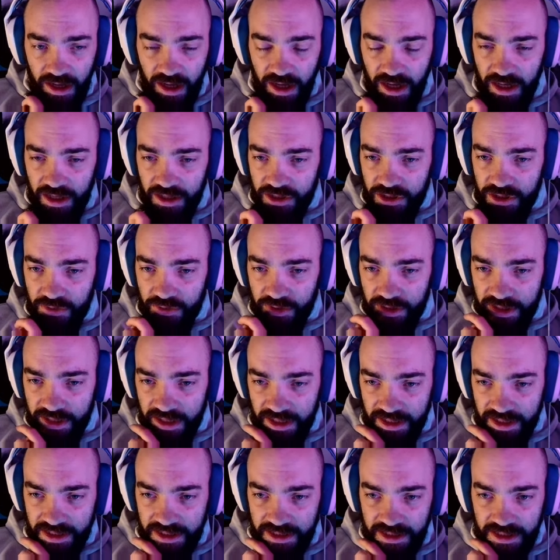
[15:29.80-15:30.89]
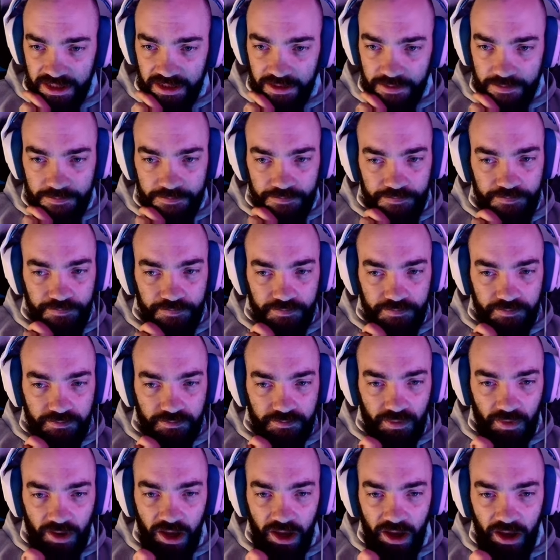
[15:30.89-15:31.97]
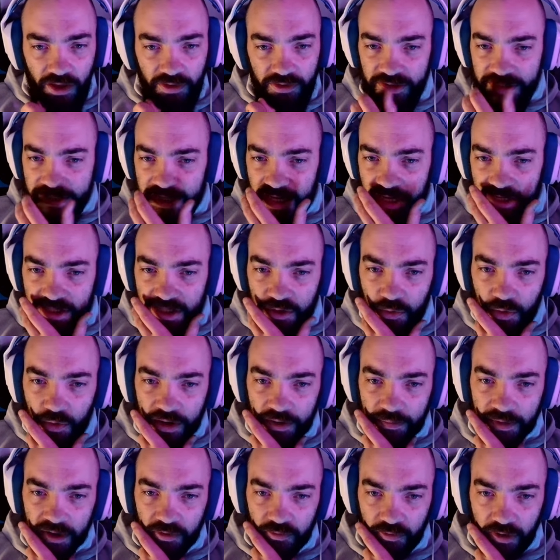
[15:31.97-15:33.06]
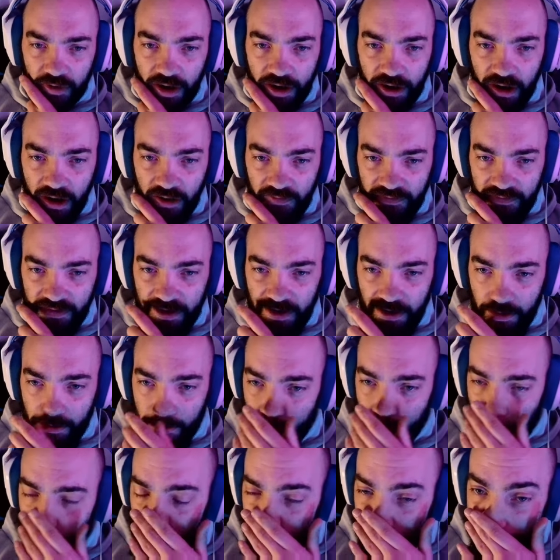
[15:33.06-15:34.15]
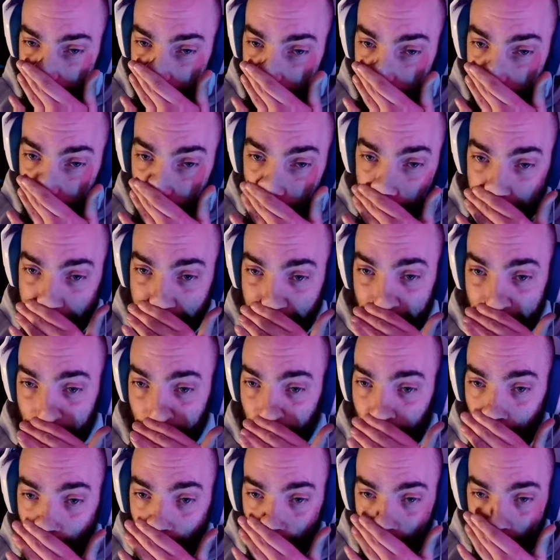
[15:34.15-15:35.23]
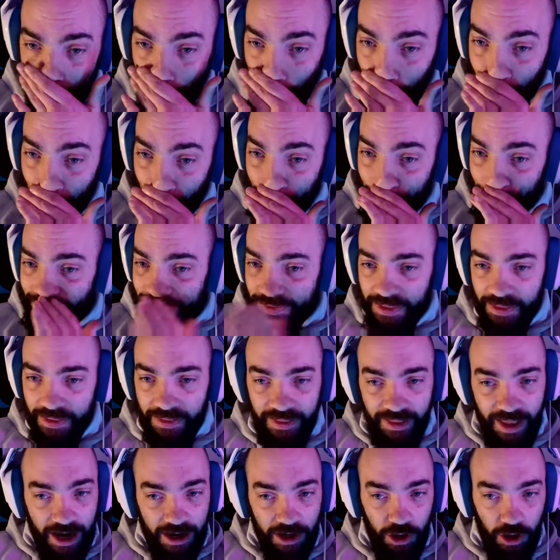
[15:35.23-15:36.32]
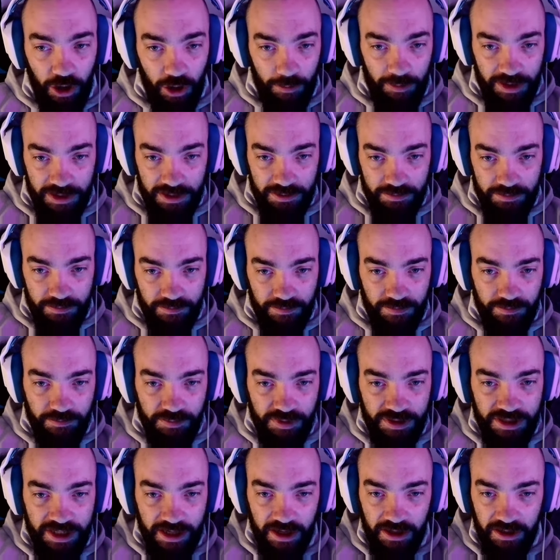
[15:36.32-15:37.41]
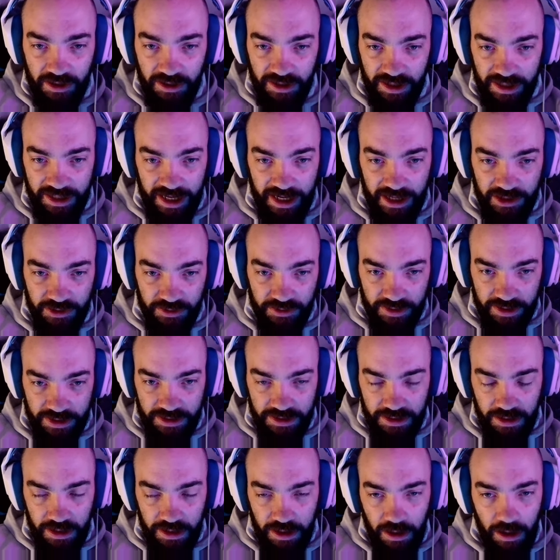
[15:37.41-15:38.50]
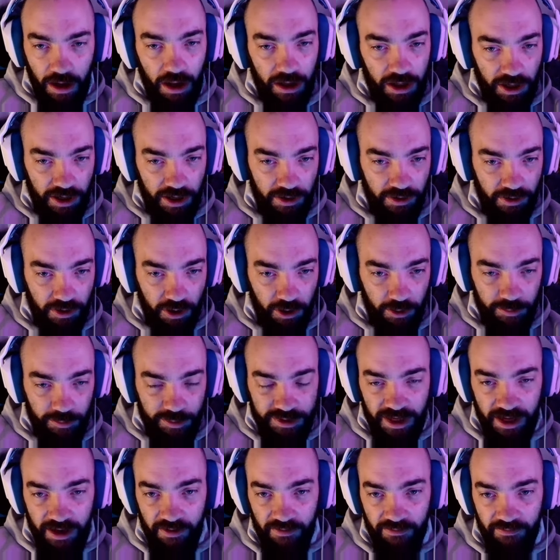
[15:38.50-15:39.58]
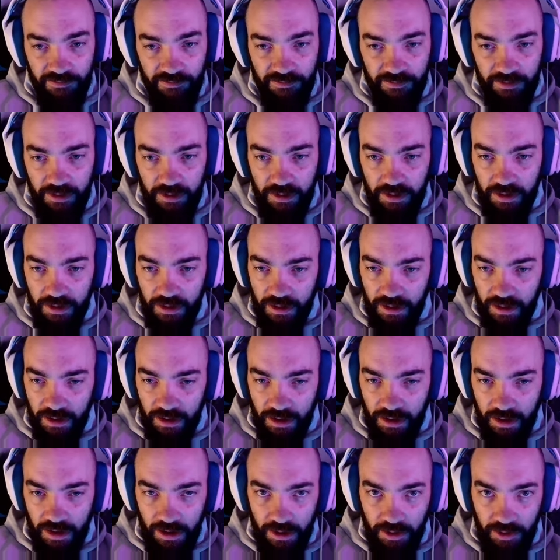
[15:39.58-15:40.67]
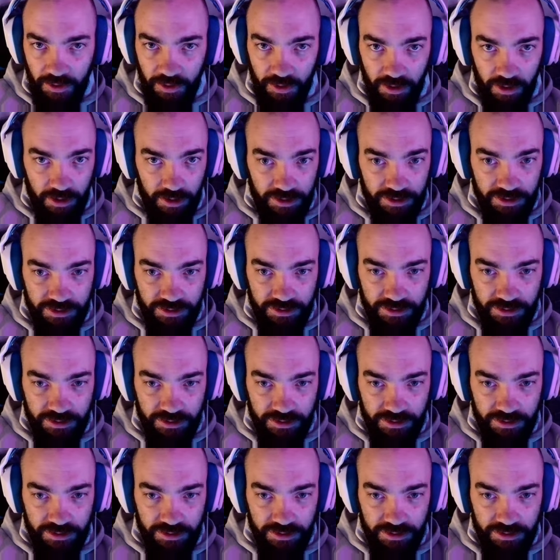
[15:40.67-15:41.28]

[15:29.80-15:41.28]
into the dust. Uh, there's actually quite a bit of runoff here. Quite a bit of curbs too. That curb is particularly dangerous. A lot of the curbs have uh, the